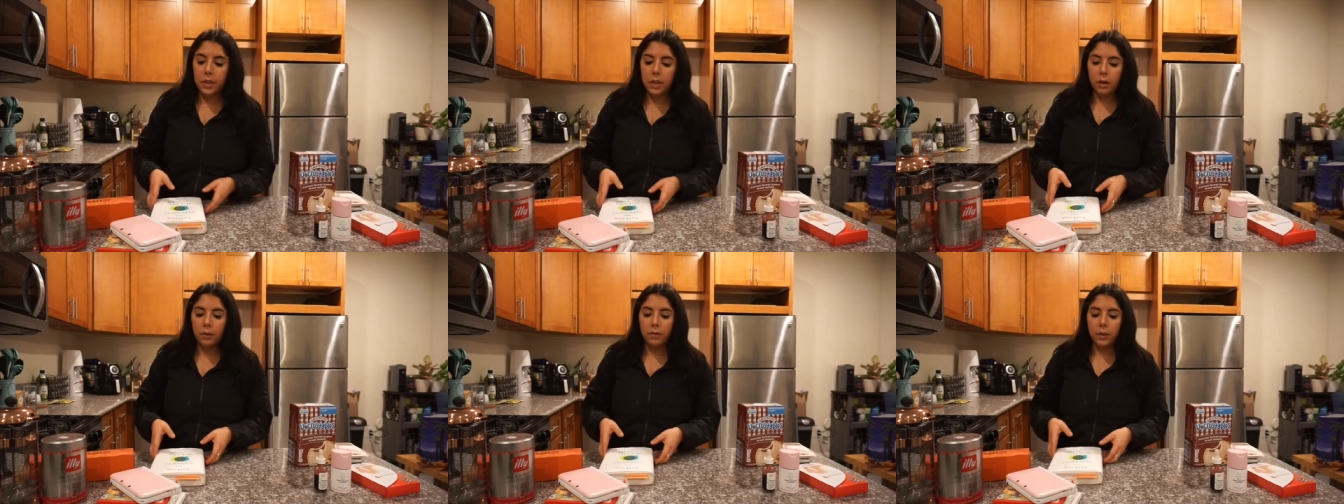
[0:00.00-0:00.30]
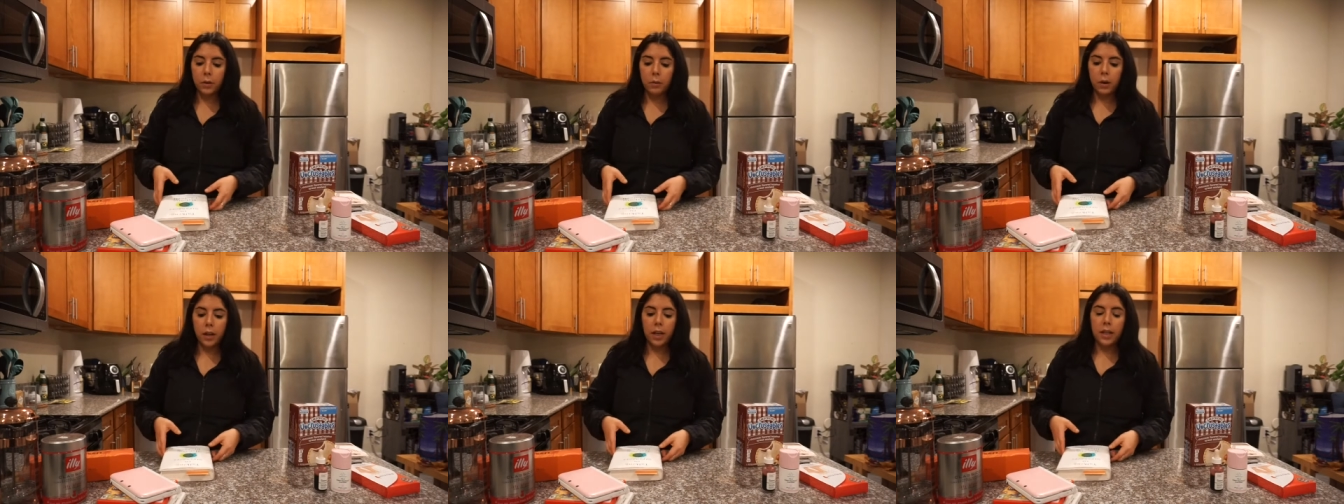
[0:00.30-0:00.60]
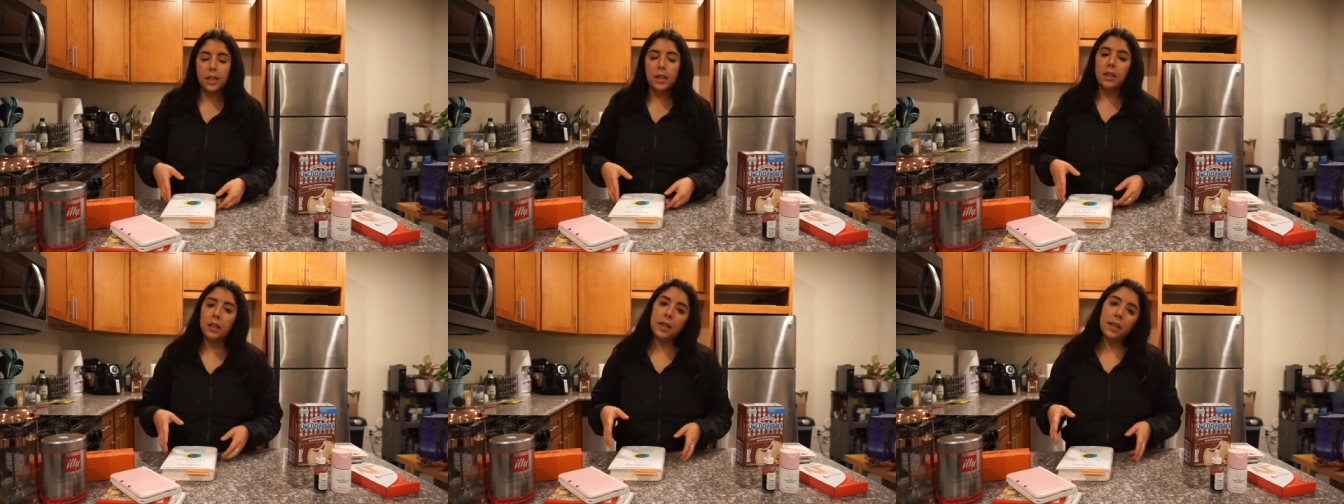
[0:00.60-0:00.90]
So if you
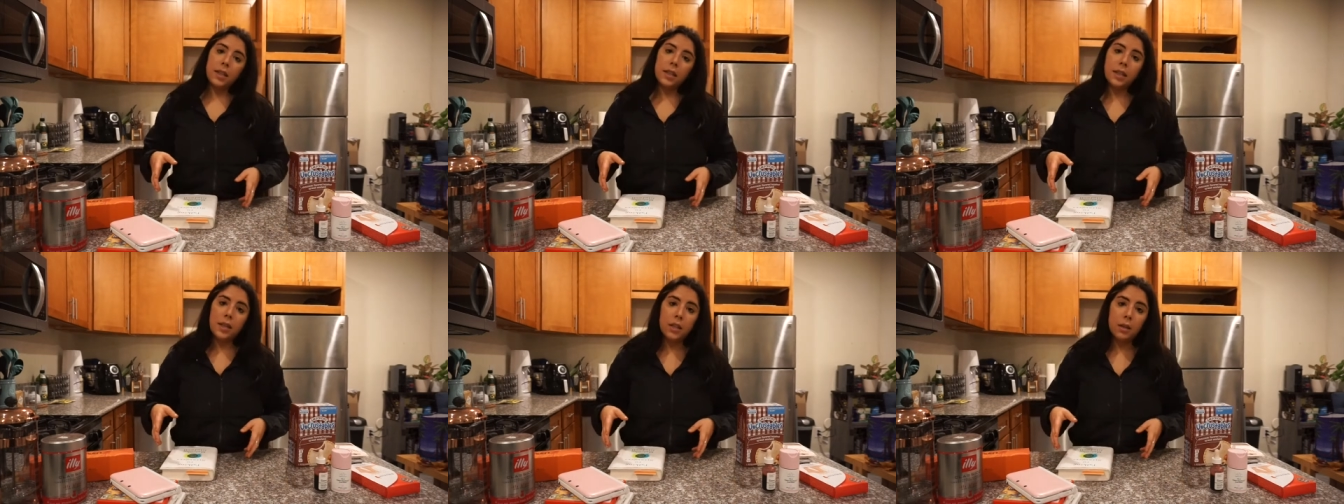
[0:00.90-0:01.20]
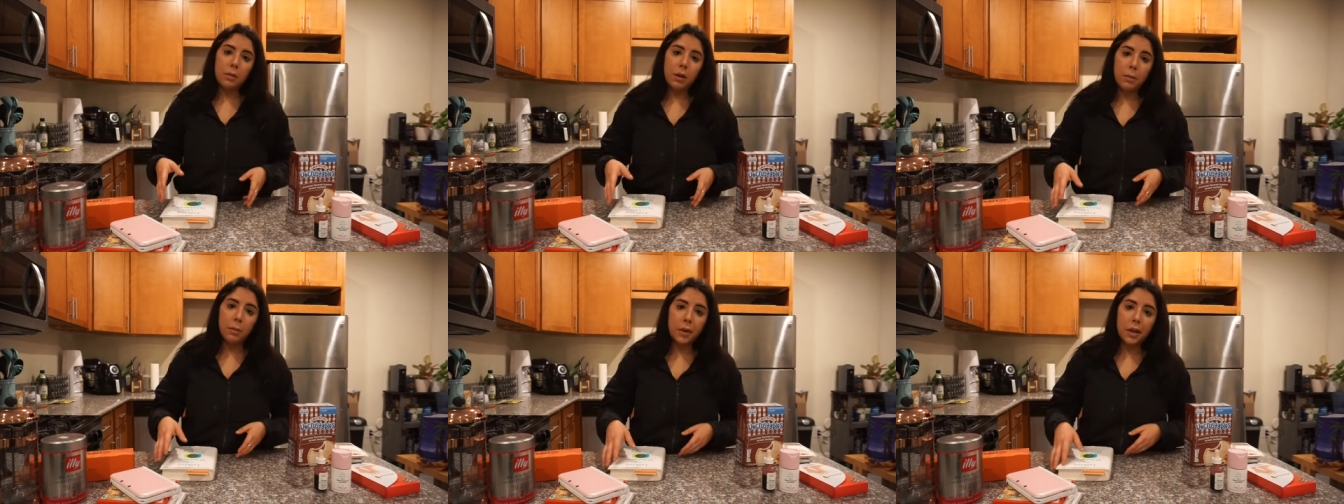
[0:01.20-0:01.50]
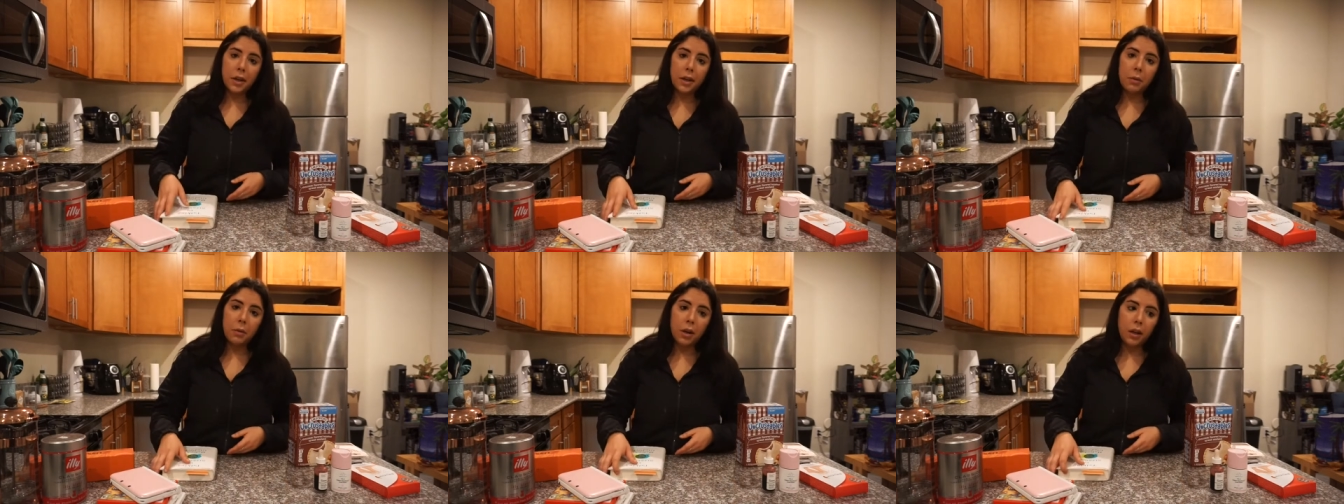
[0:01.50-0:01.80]
wanted to listen to a
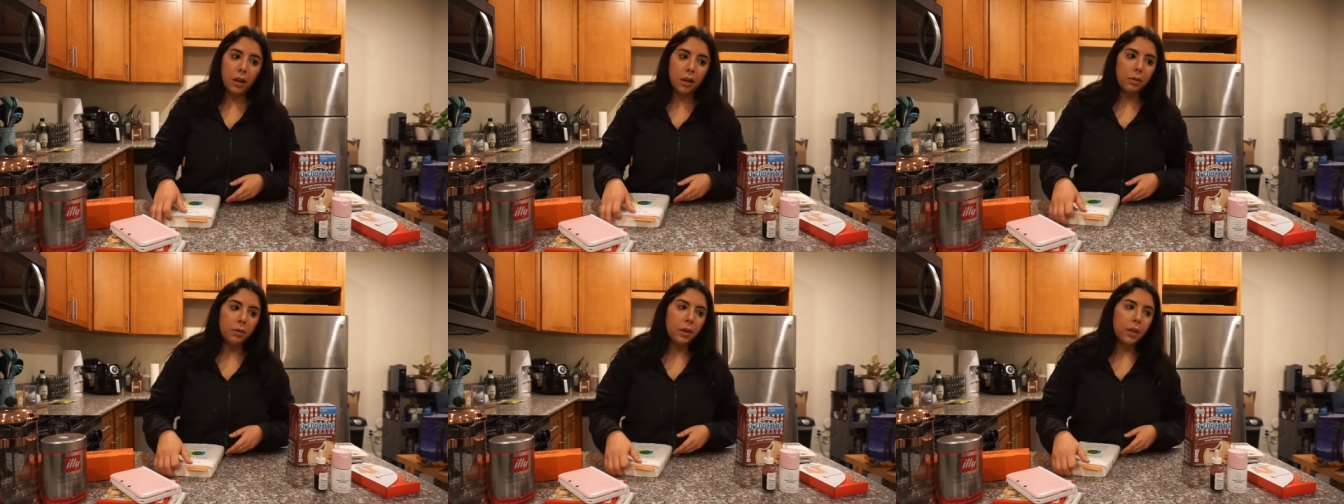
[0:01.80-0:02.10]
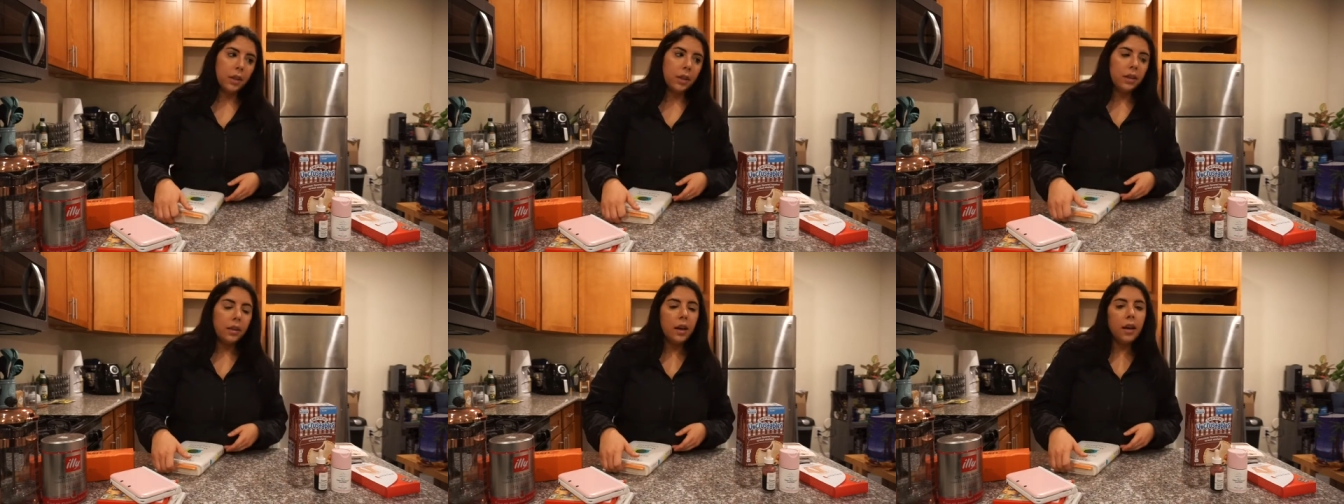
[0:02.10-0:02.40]
book while,